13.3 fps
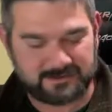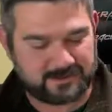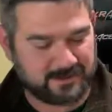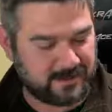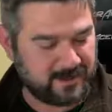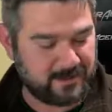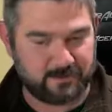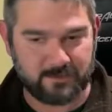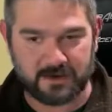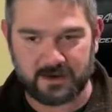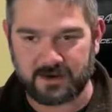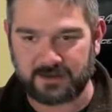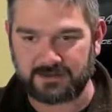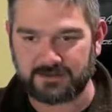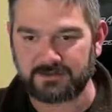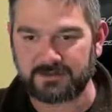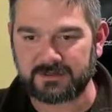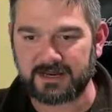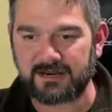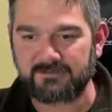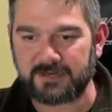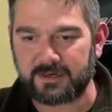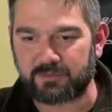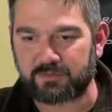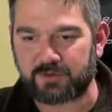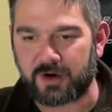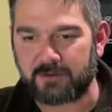I am doing kind of an
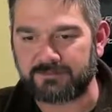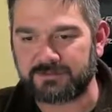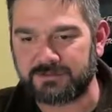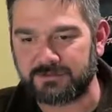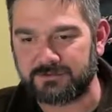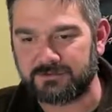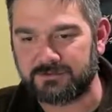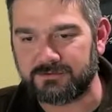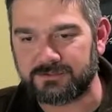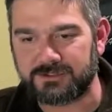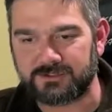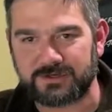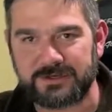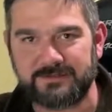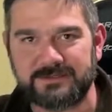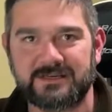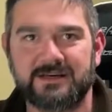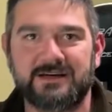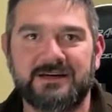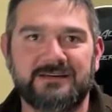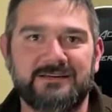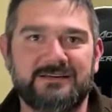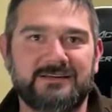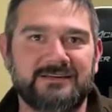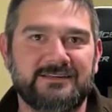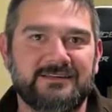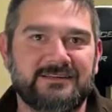impromptu stream tonight.
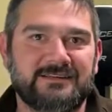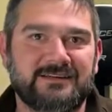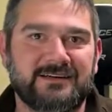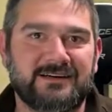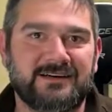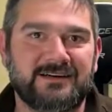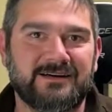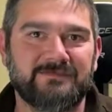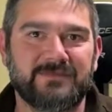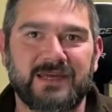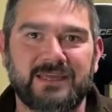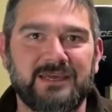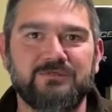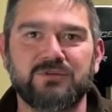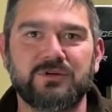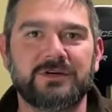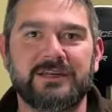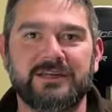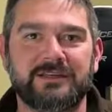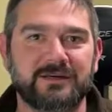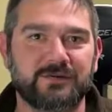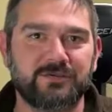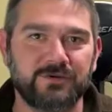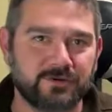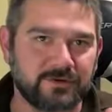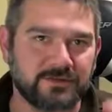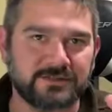I keep looking at the
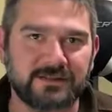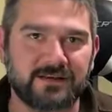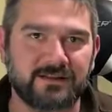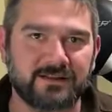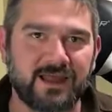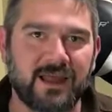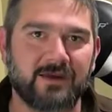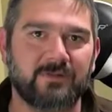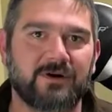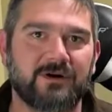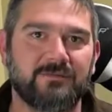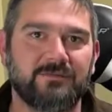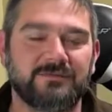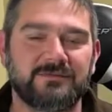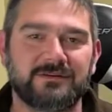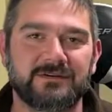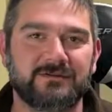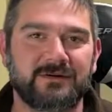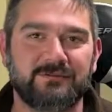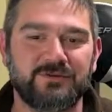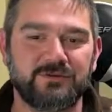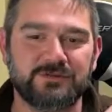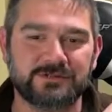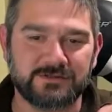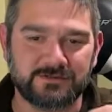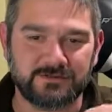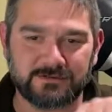computer instead of the camera. I'm
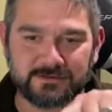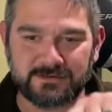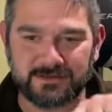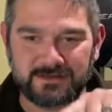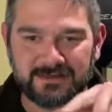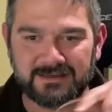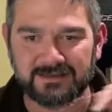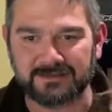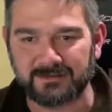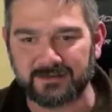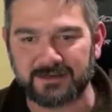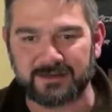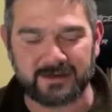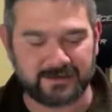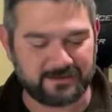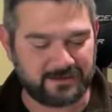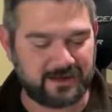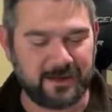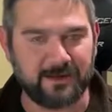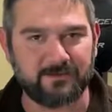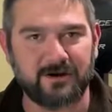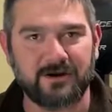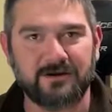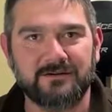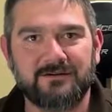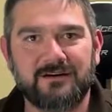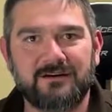used to looking at the
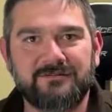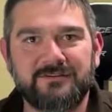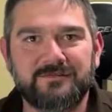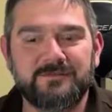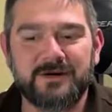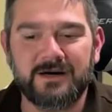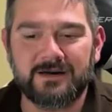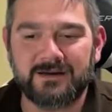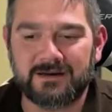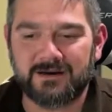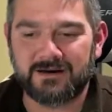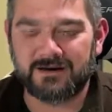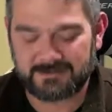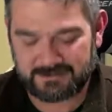camera off of my